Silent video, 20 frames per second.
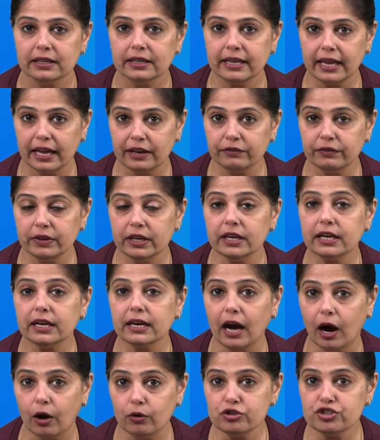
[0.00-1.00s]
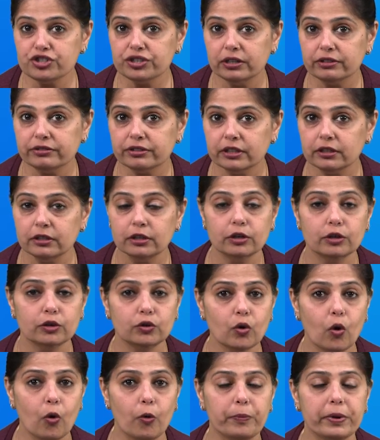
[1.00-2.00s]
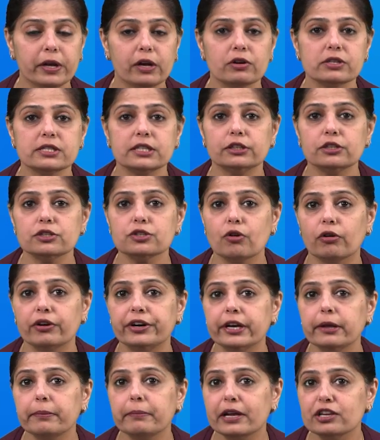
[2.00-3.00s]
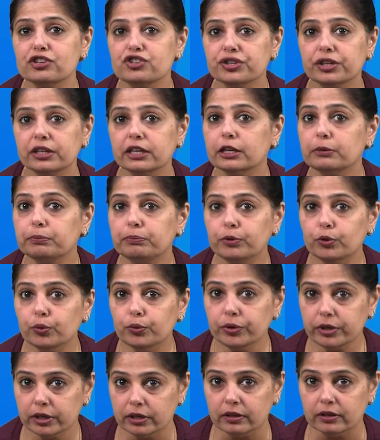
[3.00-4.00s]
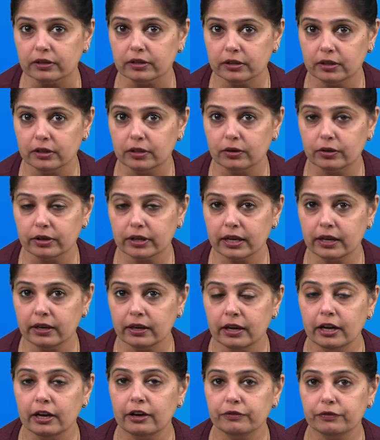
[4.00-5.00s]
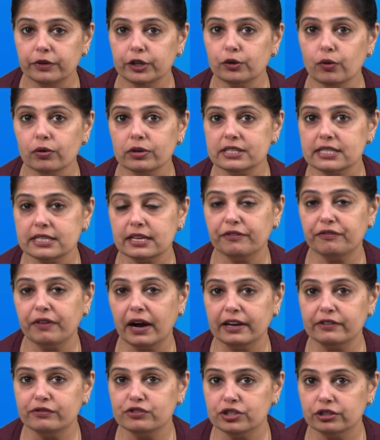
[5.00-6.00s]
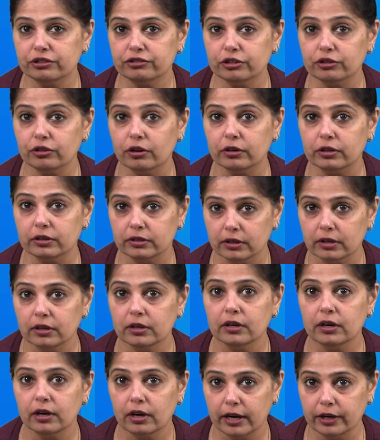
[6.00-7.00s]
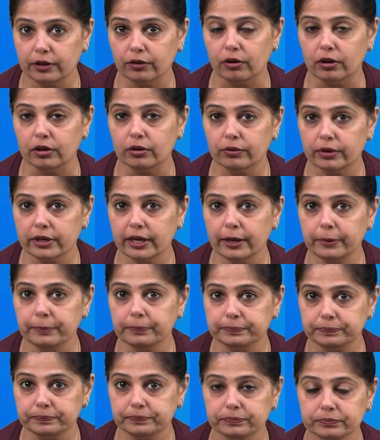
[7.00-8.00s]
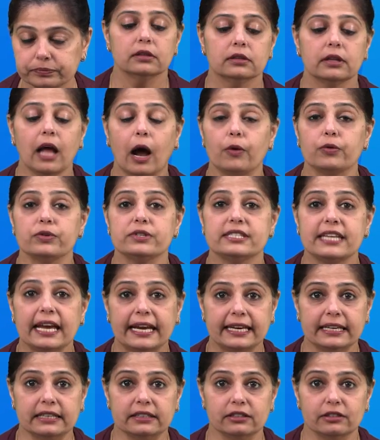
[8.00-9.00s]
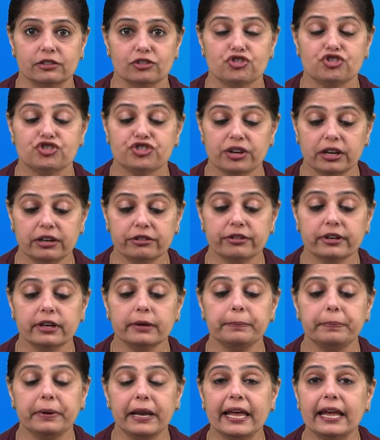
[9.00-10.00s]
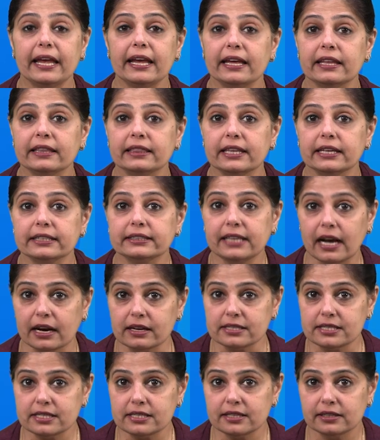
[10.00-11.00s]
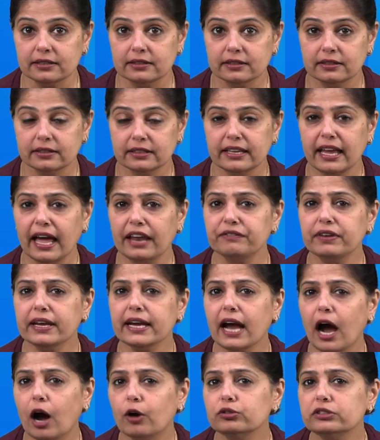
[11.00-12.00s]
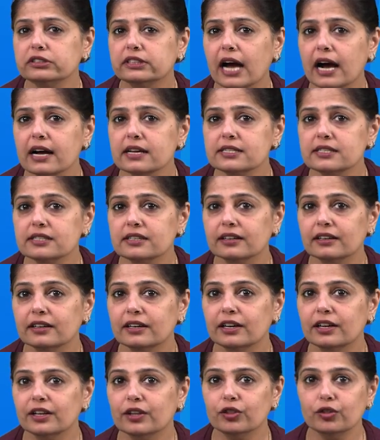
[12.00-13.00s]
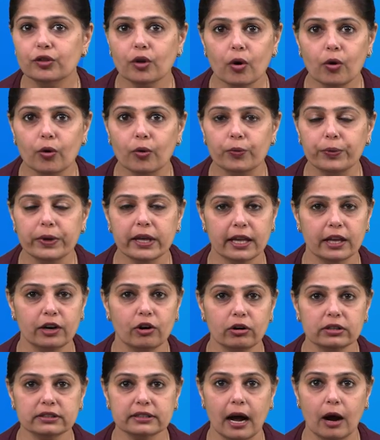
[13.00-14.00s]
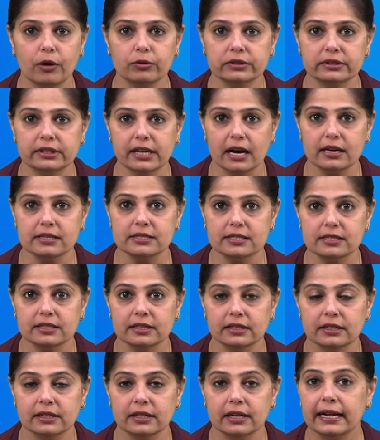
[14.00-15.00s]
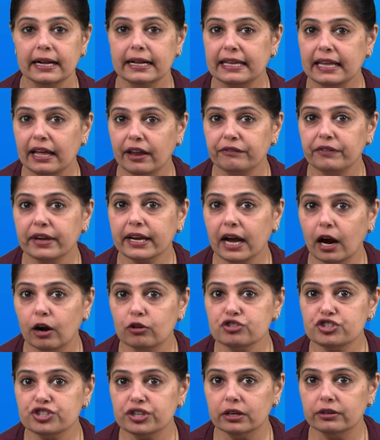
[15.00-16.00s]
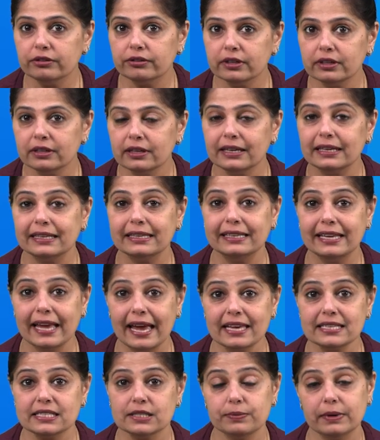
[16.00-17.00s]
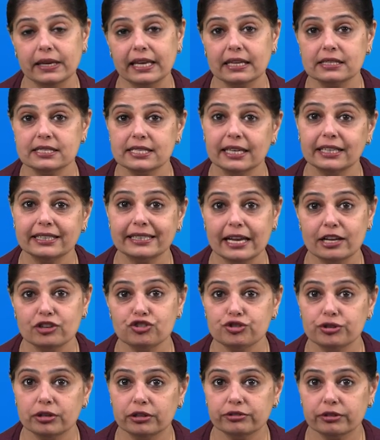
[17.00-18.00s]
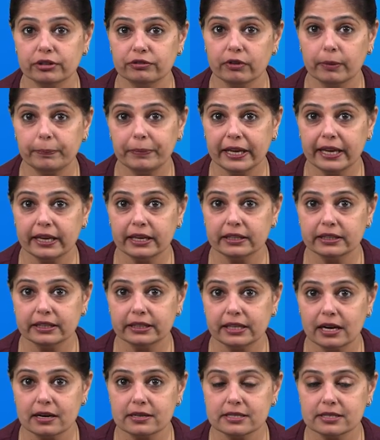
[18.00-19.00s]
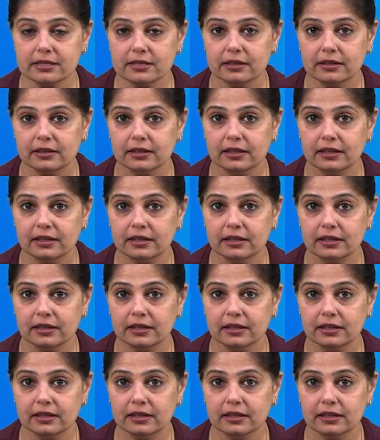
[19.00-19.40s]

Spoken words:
Can we count children? No, because it is already mentioned in plural. Okay. We don't say 5 children and all. Okay. Now, second, children play in the dust. Can we count dust? No, we cannot count dust. Can we count children? Yes, we can say 10 children were playing in the dust.